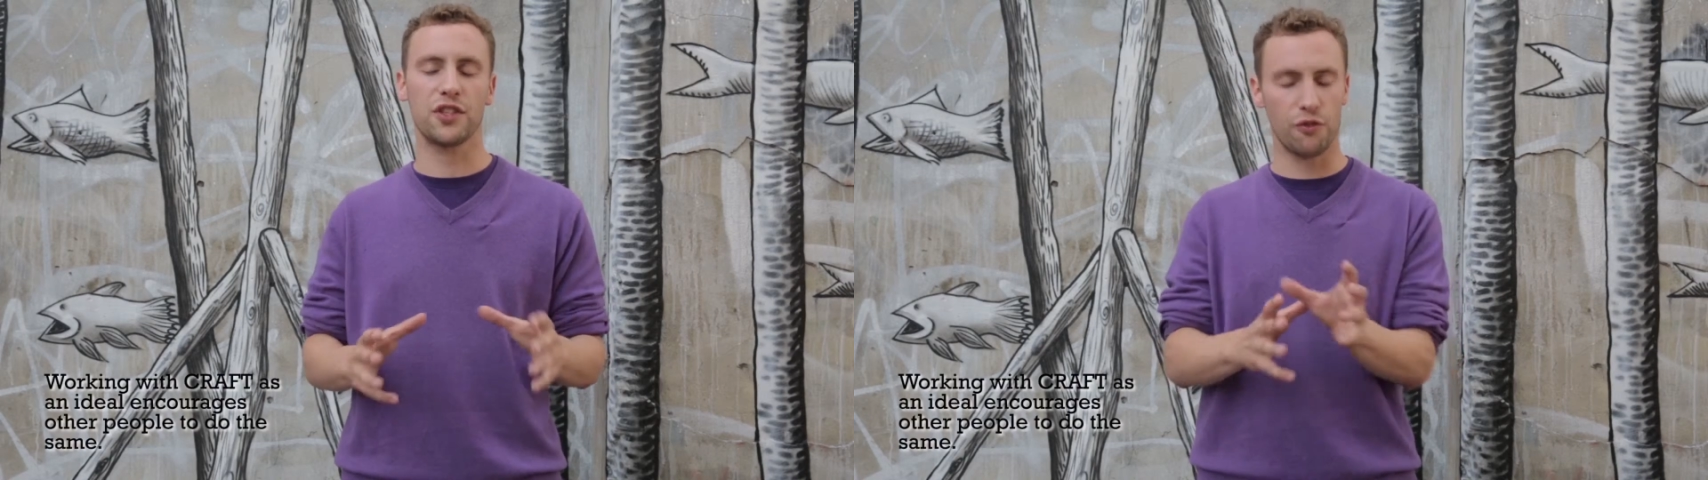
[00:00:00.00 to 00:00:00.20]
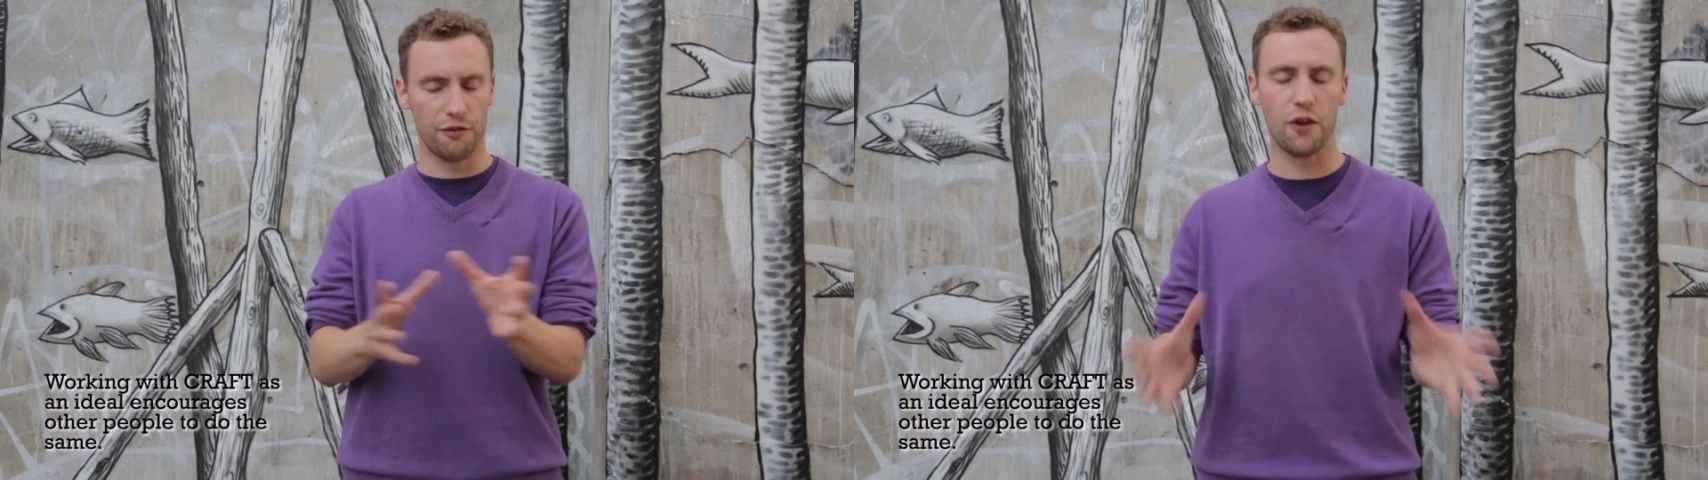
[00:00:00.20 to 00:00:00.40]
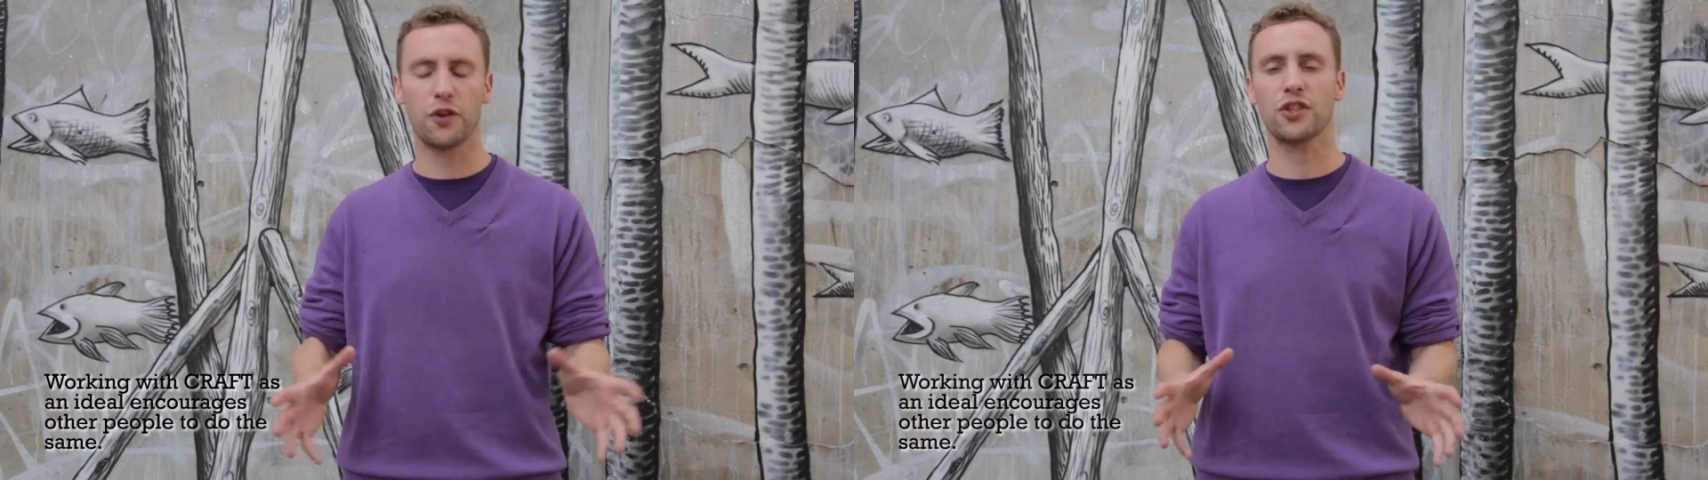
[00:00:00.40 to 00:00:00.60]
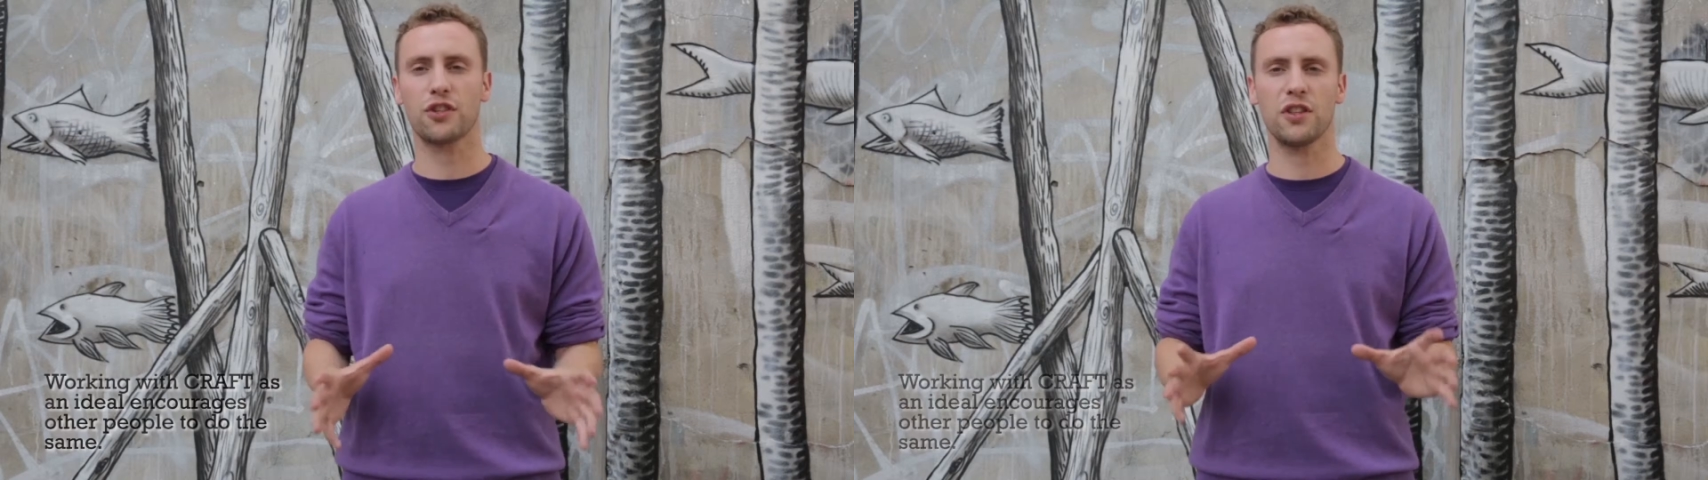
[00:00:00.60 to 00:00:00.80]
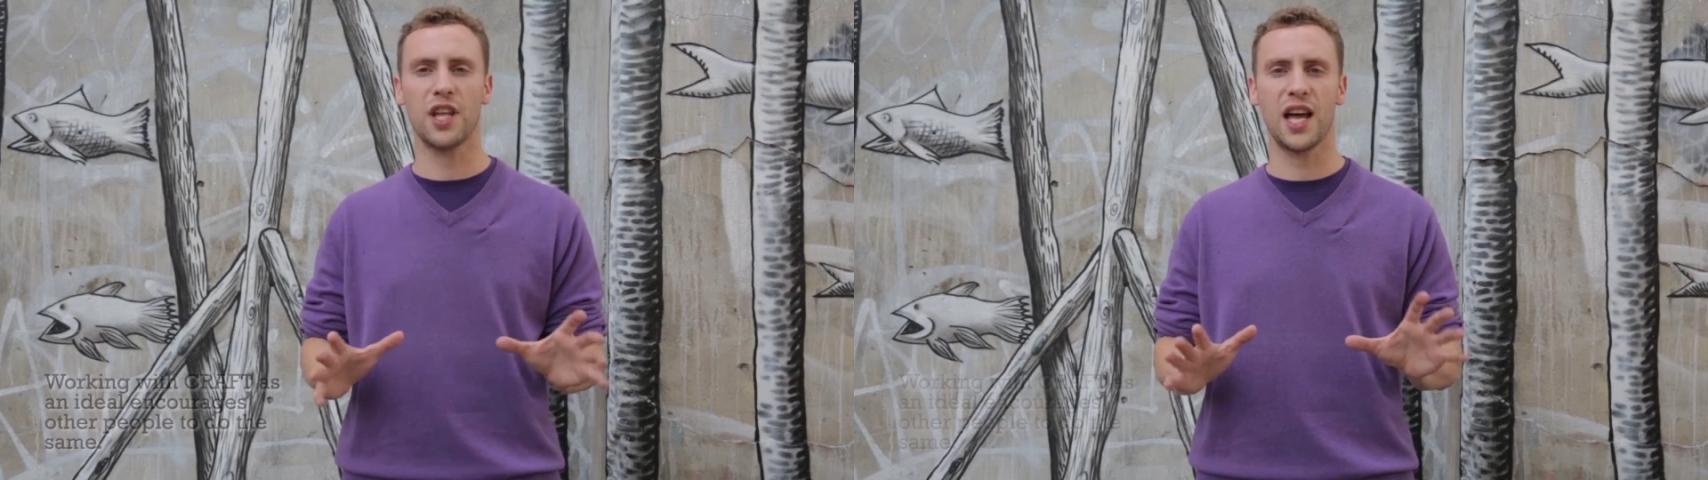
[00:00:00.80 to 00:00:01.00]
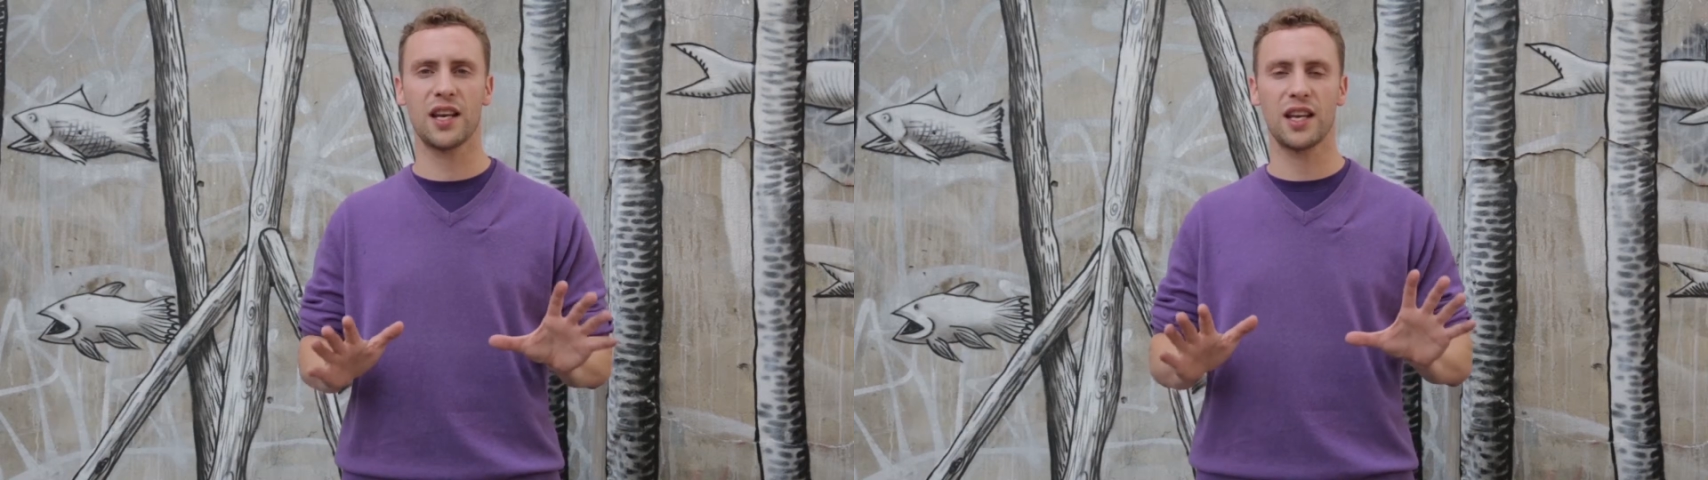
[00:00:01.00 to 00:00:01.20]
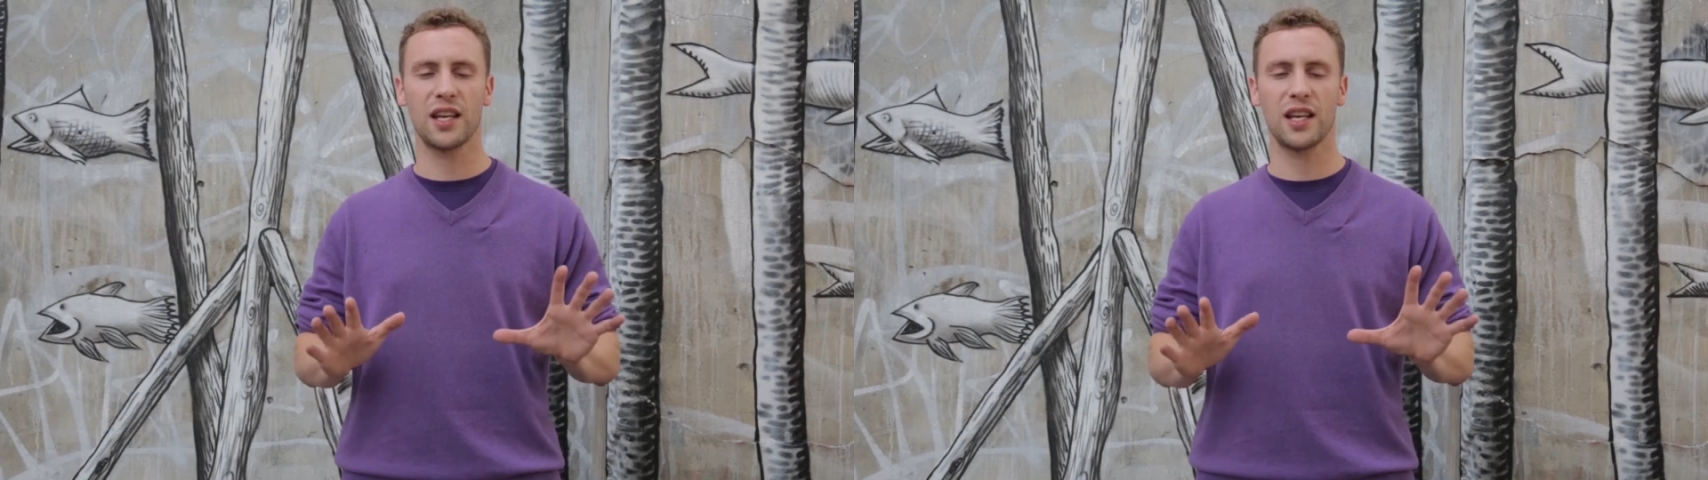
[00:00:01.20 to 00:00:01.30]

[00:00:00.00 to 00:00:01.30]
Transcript: and you're focused on that,